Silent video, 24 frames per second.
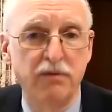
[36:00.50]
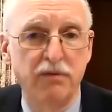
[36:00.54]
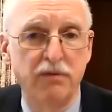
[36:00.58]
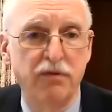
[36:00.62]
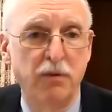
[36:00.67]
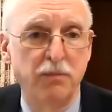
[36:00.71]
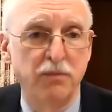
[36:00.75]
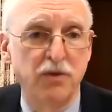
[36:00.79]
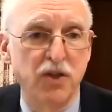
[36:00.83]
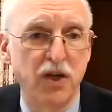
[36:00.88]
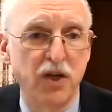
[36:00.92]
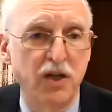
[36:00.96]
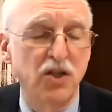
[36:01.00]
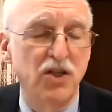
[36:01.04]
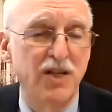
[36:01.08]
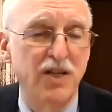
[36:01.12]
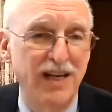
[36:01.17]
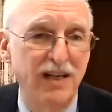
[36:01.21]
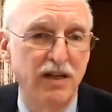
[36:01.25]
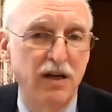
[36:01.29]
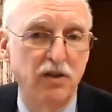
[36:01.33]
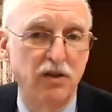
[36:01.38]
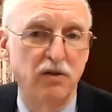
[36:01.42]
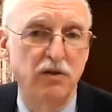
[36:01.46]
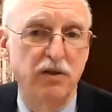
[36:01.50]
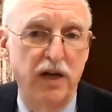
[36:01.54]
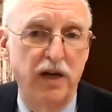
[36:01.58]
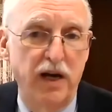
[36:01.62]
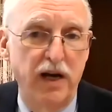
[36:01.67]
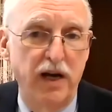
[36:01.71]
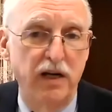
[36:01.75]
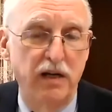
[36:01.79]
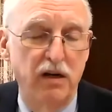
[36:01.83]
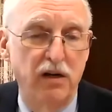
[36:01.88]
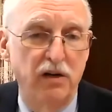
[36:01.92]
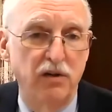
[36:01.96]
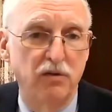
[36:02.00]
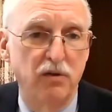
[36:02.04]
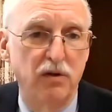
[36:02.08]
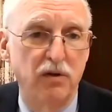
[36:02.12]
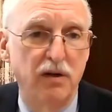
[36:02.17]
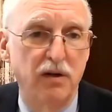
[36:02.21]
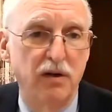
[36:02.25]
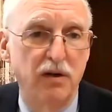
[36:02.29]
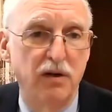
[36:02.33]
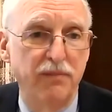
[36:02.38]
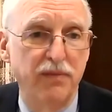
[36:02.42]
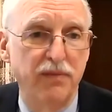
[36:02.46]
from 1,600 to 800.
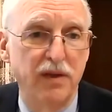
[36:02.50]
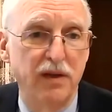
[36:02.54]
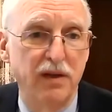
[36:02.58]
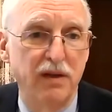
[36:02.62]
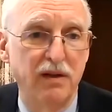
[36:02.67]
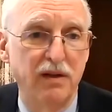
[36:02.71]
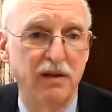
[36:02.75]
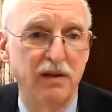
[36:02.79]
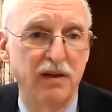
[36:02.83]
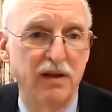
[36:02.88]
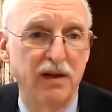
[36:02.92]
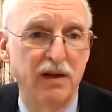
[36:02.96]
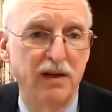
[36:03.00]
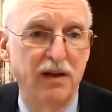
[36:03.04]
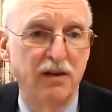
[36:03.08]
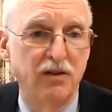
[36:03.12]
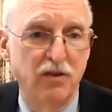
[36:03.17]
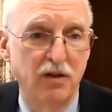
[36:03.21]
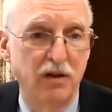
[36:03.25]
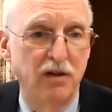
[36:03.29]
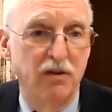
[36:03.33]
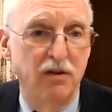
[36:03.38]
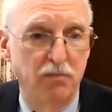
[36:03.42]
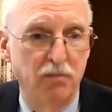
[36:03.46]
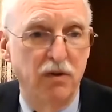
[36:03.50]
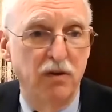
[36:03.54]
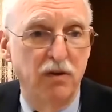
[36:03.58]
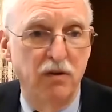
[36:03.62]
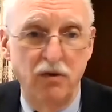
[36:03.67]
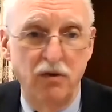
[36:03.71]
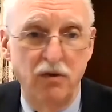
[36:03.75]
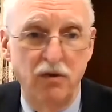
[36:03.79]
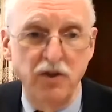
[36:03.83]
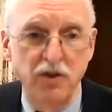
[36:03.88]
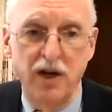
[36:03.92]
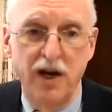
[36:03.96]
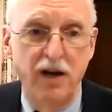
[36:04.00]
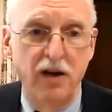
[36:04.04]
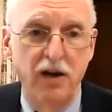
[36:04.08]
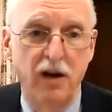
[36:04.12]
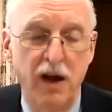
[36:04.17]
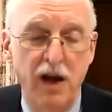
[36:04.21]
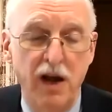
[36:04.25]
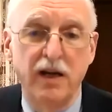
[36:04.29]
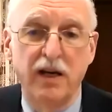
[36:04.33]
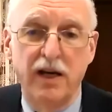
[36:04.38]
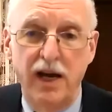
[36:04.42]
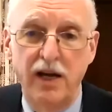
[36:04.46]
Those
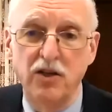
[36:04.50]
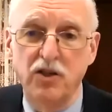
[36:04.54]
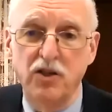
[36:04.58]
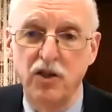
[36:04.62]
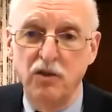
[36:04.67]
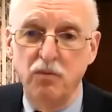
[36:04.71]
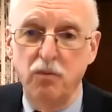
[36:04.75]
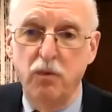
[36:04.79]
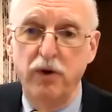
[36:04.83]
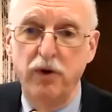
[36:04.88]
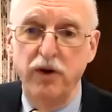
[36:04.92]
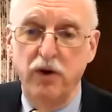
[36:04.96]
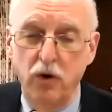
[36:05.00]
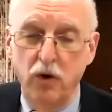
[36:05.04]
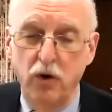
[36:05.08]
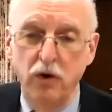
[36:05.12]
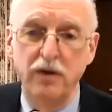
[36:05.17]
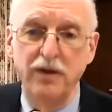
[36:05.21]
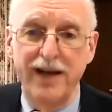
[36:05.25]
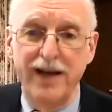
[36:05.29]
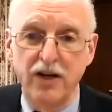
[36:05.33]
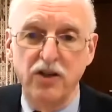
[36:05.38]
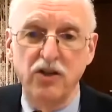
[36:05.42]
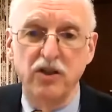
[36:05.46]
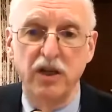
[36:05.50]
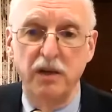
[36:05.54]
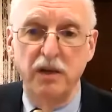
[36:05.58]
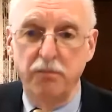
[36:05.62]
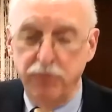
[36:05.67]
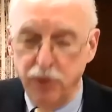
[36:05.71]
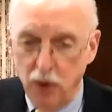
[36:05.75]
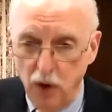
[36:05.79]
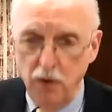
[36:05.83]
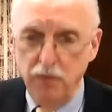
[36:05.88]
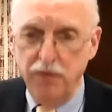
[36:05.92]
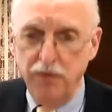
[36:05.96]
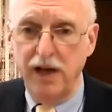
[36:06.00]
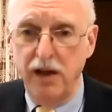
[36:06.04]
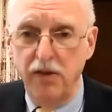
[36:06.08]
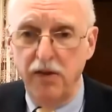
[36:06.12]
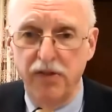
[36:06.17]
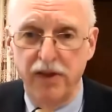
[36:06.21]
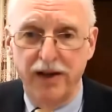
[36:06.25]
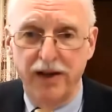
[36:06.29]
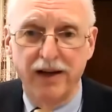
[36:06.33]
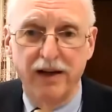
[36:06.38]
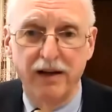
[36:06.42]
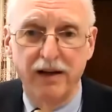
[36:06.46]
cases where you couldn't actually prove
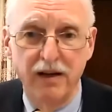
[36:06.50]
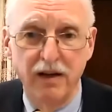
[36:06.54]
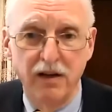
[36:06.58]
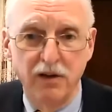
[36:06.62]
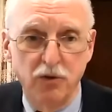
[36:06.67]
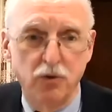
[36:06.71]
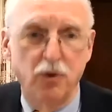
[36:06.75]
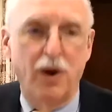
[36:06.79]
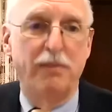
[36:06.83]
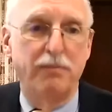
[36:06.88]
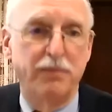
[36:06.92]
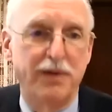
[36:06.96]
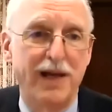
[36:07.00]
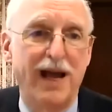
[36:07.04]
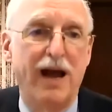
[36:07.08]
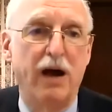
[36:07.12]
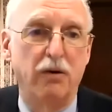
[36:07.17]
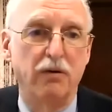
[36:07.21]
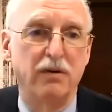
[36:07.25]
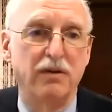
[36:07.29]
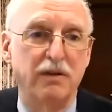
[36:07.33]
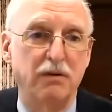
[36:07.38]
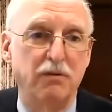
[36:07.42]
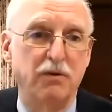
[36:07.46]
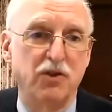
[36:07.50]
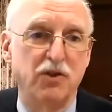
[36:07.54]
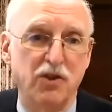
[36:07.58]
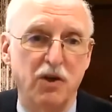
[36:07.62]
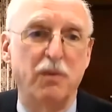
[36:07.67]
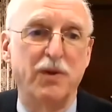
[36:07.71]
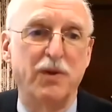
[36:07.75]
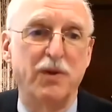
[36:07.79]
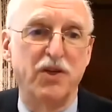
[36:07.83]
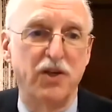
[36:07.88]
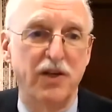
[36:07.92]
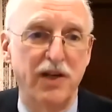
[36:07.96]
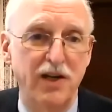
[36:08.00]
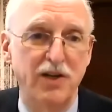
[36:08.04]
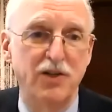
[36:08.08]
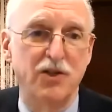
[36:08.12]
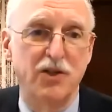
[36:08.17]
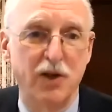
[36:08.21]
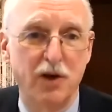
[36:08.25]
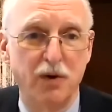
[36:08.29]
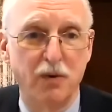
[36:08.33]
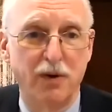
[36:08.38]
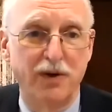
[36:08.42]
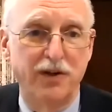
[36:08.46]
anything dropped out. It was so much
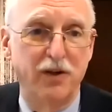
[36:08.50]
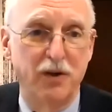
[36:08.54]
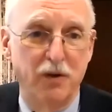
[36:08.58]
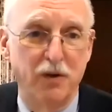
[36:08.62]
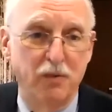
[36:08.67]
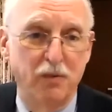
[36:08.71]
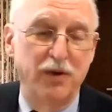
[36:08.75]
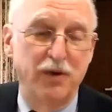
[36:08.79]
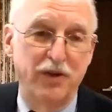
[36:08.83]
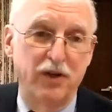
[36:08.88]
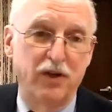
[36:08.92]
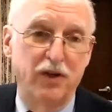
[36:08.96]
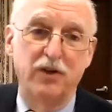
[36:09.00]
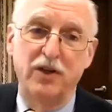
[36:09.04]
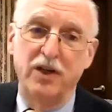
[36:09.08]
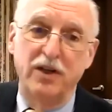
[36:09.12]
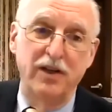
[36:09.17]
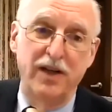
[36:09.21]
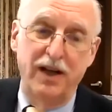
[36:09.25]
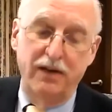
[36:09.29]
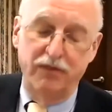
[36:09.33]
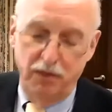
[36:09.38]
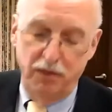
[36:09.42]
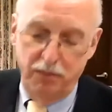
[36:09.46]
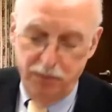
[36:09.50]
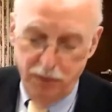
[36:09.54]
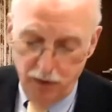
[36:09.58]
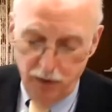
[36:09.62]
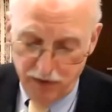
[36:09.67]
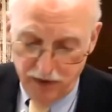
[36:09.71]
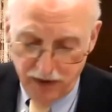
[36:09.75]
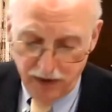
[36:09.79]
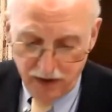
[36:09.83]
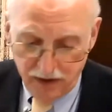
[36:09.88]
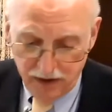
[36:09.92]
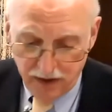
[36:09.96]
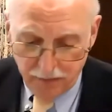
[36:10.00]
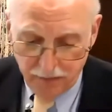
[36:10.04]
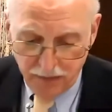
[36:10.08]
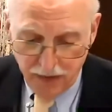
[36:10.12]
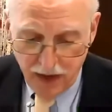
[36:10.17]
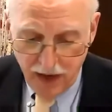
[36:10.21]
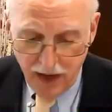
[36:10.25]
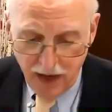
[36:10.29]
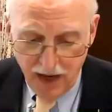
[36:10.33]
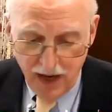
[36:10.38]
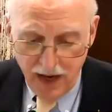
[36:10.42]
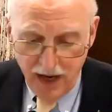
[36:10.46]
easier when you didn't have to prove anything.
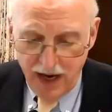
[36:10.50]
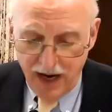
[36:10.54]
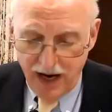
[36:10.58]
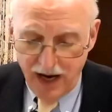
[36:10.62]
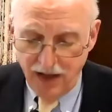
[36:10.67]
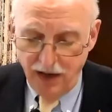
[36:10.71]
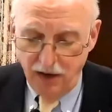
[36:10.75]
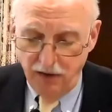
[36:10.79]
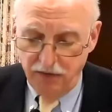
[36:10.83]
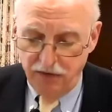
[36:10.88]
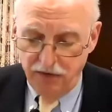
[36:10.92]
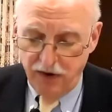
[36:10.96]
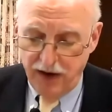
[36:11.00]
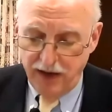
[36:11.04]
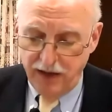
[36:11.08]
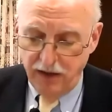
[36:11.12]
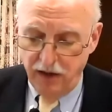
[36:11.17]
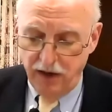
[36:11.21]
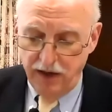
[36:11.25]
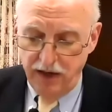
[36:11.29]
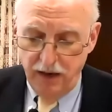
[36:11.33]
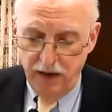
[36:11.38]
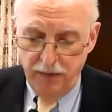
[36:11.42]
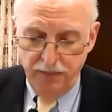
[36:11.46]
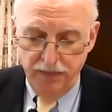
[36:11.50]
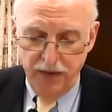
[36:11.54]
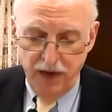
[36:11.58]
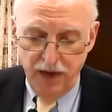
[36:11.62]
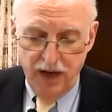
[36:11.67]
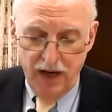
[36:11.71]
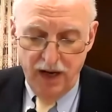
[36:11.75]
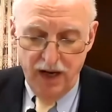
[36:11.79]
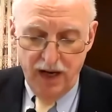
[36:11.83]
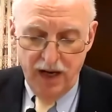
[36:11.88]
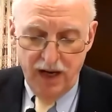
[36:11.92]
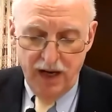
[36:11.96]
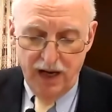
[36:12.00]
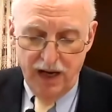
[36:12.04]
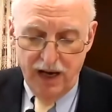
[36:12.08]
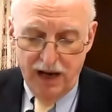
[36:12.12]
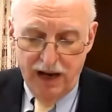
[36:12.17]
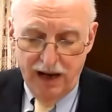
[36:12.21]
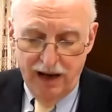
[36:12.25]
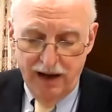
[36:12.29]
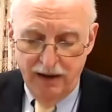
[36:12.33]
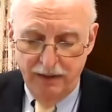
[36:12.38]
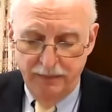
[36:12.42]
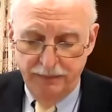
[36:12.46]
And then finally,
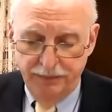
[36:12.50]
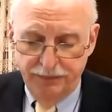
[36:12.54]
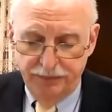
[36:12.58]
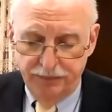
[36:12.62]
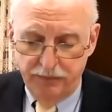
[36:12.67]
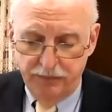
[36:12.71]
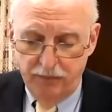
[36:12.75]
I